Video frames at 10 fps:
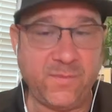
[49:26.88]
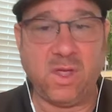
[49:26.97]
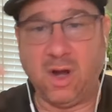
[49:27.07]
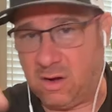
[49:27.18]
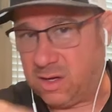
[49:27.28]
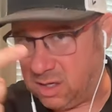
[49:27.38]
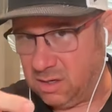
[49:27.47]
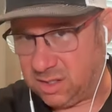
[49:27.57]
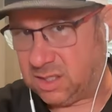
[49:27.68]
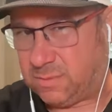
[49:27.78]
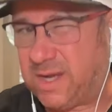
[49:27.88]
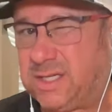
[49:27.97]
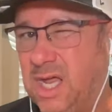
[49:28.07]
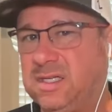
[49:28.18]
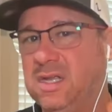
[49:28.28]
Does this make
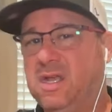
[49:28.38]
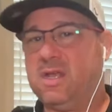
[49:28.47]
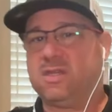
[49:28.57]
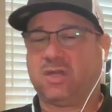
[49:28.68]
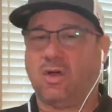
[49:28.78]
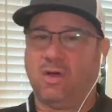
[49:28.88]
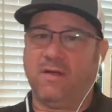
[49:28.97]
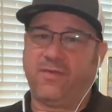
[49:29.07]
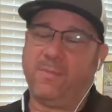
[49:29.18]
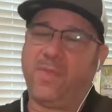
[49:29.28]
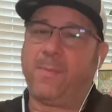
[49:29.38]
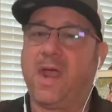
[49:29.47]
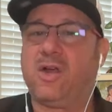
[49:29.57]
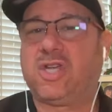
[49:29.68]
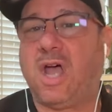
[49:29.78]
sense? So if the
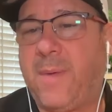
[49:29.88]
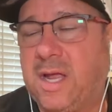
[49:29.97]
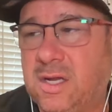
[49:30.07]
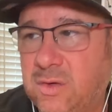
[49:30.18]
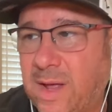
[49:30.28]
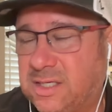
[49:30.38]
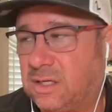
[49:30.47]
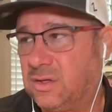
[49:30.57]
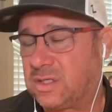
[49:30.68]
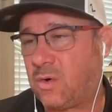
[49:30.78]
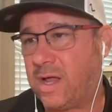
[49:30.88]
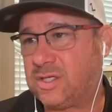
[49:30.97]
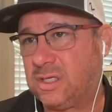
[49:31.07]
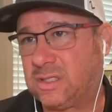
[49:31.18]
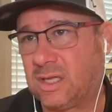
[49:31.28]
better job I can do asking those
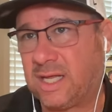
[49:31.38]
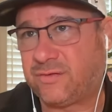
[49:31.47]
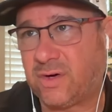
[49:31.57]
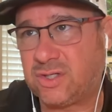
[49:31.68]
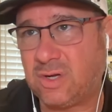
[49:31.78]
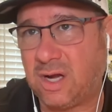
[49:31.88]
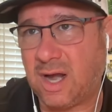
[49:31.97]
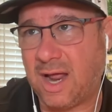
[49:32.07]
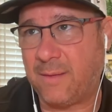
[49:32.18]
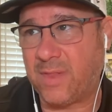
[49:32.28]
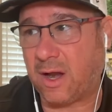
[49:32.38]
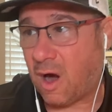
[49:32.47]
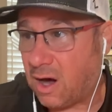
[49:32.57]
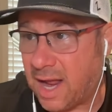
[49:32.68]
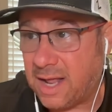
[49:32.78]
questions, the less frustrated I am. Like,
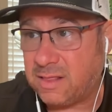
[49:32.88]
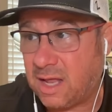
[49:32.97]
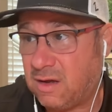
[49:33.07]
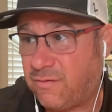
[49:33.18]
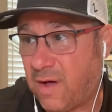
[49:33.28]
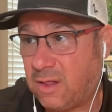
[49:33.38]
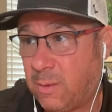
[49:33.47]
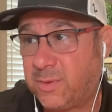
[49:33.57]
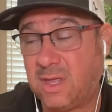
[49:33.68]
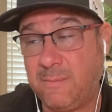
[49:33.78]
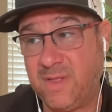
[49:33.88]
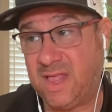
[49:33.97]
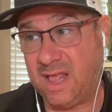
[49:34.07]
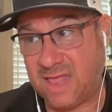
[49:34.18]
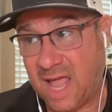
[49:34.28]
all right, they didn't follow up, but
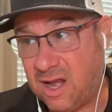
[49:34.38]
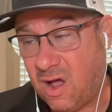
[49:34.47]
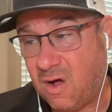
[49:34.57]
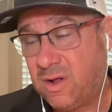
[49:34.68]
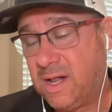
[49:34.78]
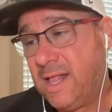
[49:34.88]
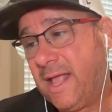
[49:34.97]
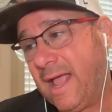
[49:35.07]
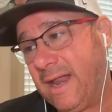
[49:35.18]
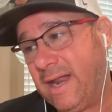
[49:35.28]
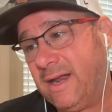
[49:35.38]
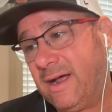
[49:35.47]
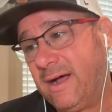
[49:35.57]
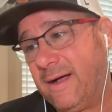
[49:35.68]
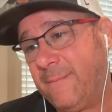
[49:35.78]
they know. And then
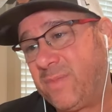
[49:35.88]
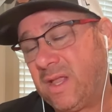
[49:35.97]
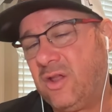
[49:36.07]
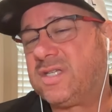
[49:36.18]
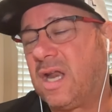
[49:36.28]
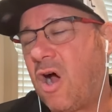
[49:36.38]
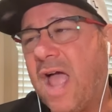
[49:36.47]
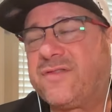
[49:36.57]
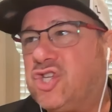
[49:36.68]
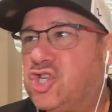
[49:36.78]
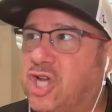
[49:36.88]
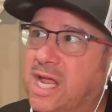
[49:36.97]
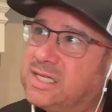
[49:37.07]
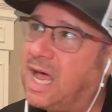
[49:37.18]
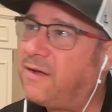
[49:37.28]
you said, oh, I have to
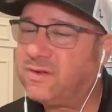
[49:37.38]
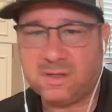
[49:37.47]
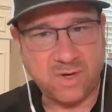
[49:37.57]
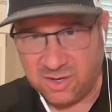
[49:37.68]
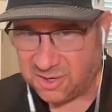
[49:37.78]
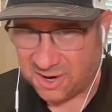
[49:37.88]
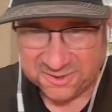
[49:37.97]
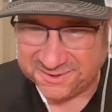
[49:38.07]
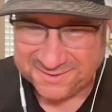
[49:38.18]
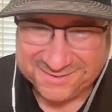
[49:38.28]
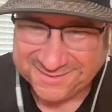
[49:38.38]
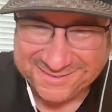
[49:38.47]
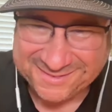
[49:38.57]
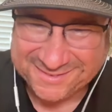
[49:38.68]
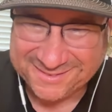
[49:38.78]
chase after them. No, you don't.
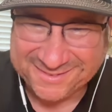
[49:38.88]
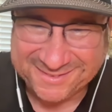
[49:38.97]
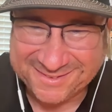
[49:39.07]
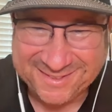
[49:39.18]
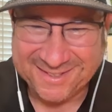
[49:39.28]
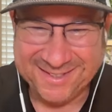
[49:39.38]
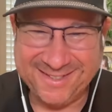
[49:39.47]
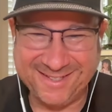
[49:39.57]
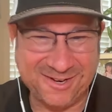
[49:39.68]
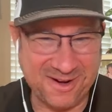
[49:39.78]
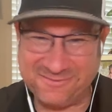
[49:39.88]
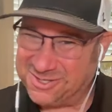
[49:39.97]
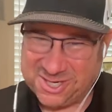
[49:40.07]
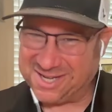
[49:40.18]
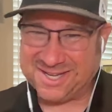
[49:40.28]
You don't have to
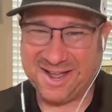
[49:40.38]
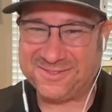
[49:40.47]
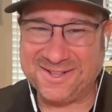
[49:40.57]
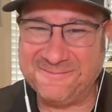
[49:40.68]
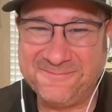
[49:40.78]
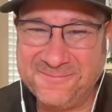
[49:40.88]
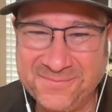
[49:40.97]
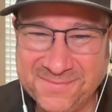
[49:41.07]
chase after them.